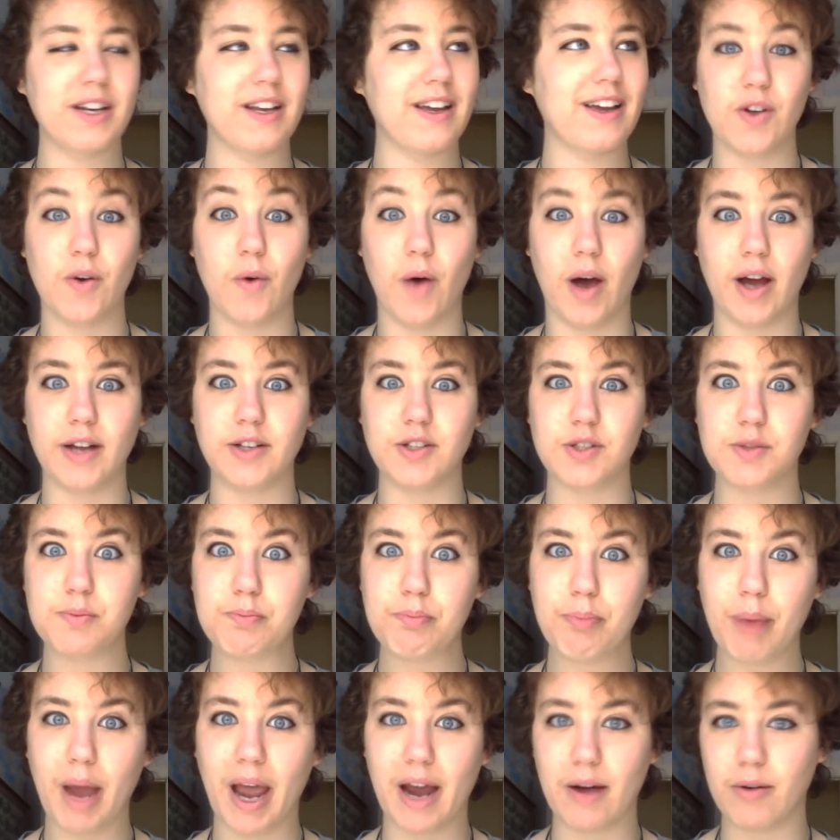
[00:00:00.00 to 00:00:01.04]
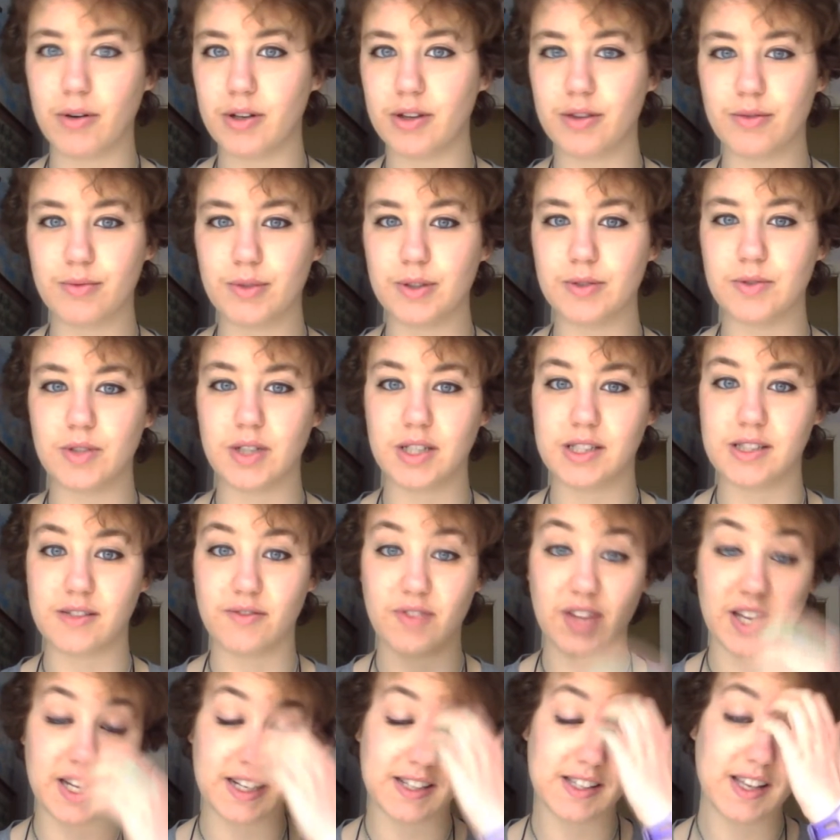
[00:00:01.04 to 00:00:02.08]
So I just powered through tons of
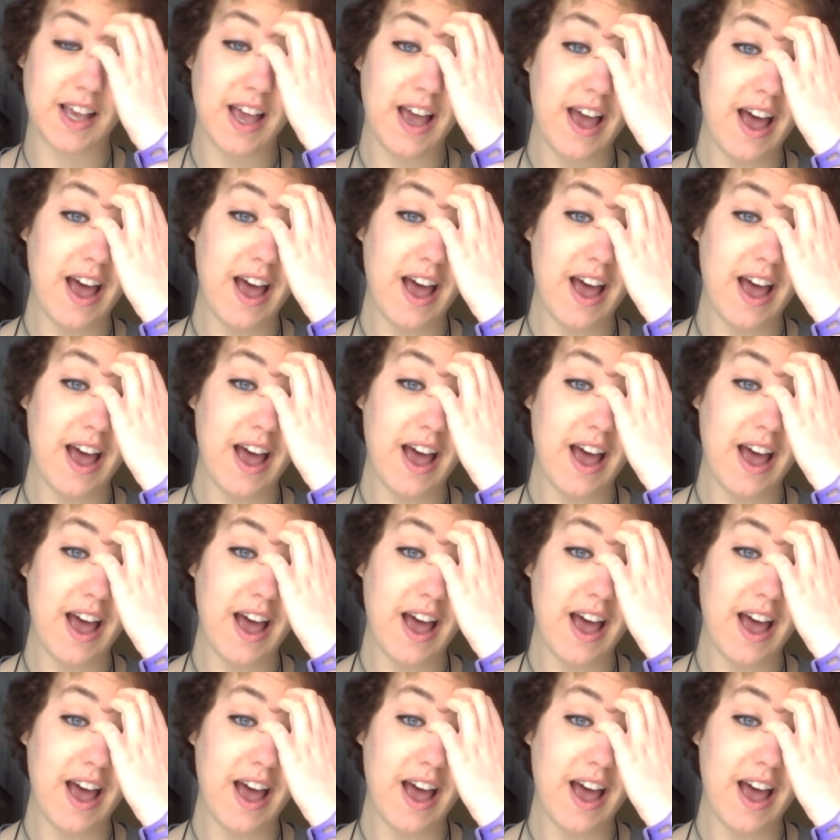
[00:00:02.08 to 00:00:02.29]
things.